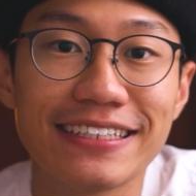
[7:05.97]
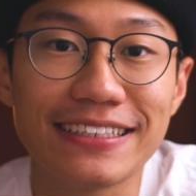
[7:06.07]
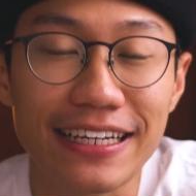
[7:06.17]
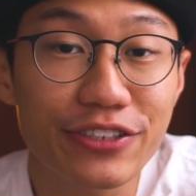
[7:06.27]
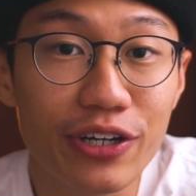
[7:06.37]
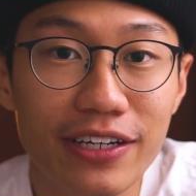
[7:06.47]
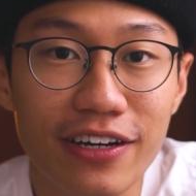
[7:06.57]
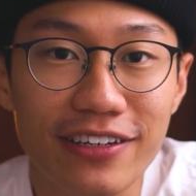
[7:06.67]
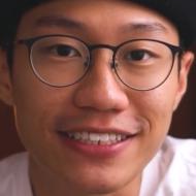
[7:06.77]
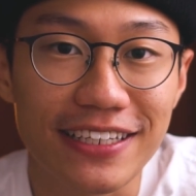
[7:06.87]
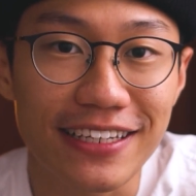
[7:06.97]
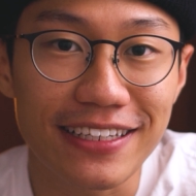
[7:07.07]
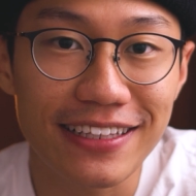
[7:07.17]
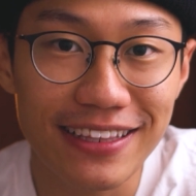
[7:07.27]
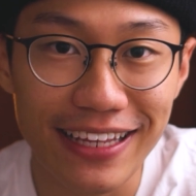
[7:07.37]
That's all I gotta
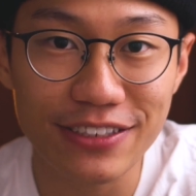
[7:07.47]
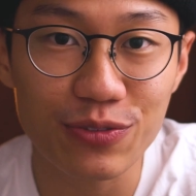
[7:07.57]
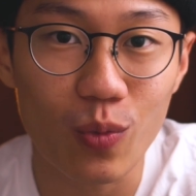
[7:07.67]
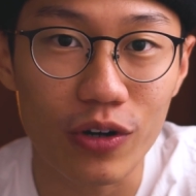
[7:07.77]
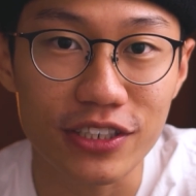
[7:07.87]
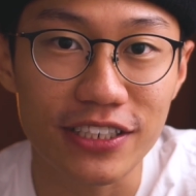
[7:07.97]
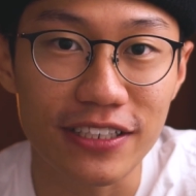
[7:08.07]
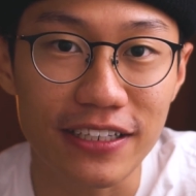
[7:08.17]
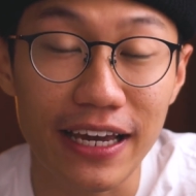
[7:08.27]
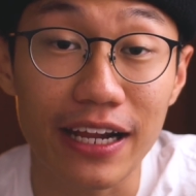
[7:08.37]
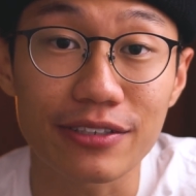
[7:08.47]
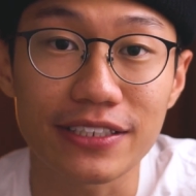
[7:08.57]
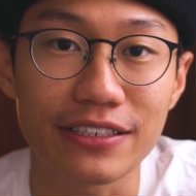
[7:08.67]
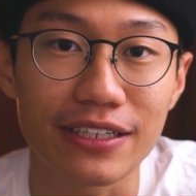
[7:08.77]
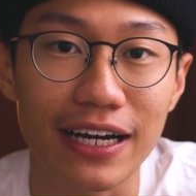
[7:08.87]
say. Thanks for watching, and I'll
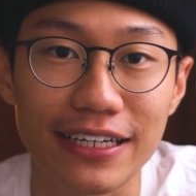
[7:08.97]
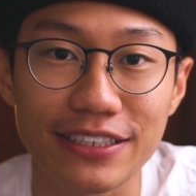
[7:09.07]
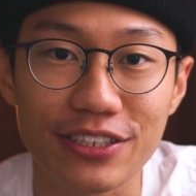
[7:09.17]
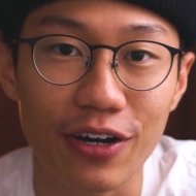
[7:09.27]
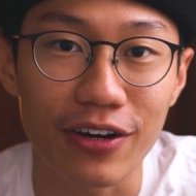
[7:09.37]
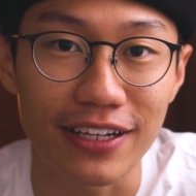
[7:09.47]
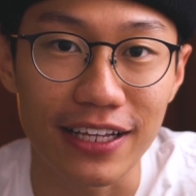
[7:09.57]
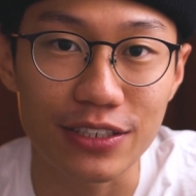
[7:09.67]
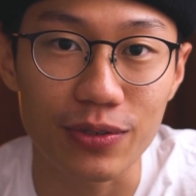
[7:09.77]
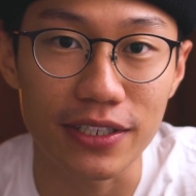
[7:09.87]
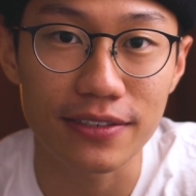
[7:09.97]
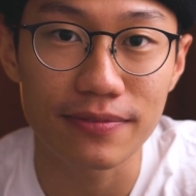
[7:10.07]
see you guys on the next one.